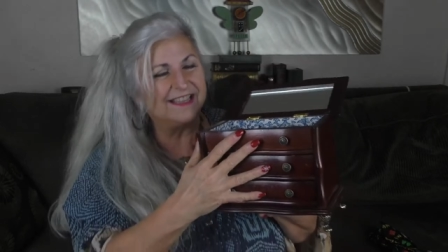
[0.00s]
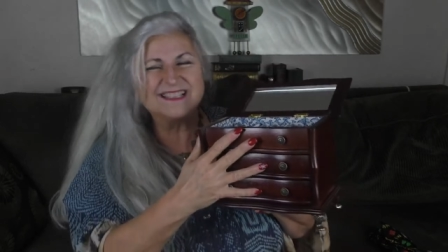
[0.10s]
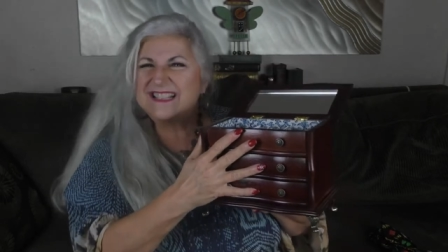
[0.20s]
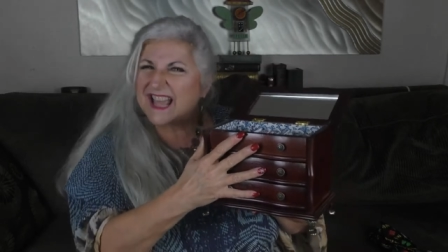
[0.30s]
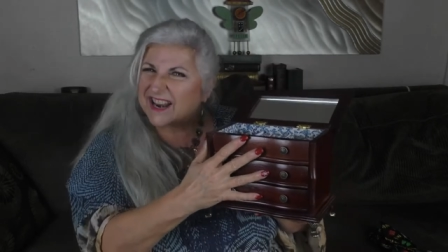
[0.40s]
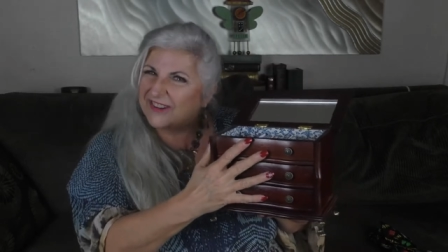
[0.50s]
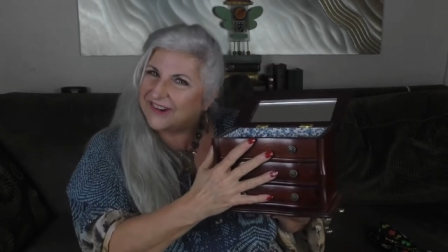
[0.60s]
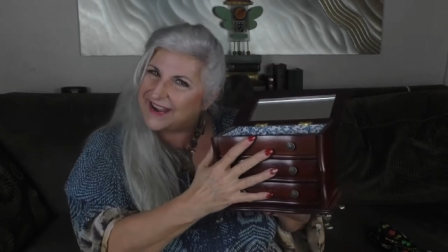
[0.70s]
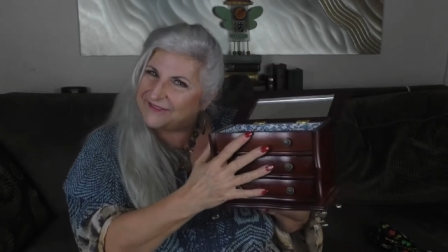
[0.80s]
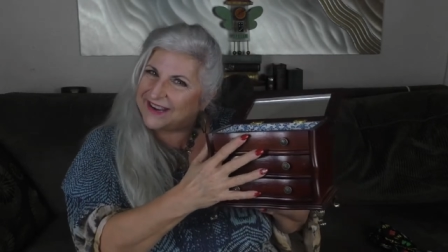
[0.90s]
Isn't that a
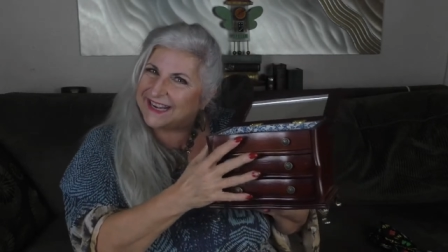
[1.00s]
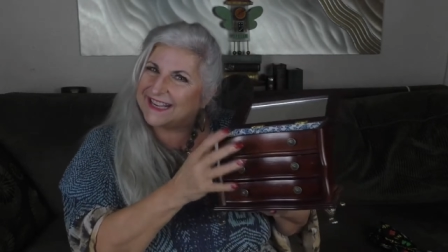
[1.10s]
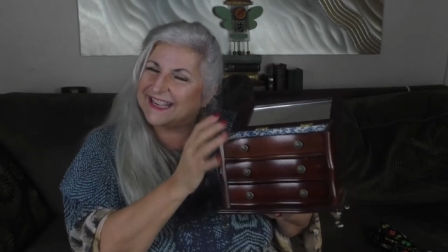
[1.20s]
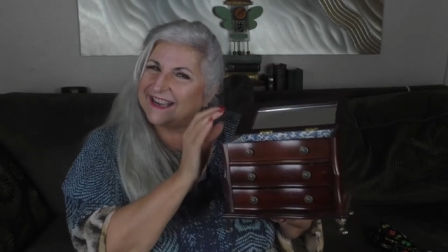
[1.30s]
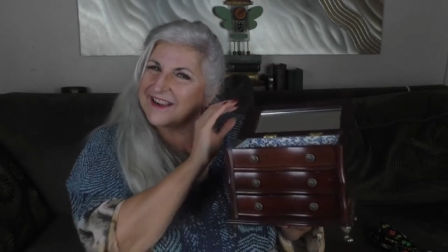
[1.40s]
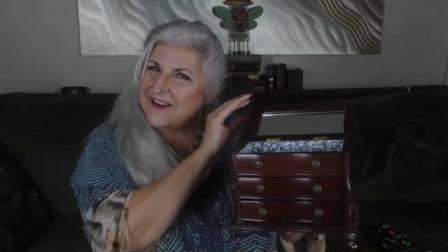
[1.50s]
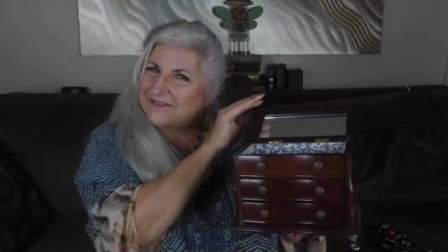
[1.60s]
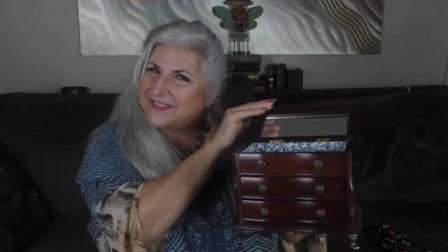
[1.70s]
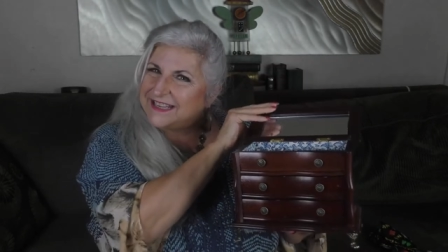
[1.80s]
great way to kick off the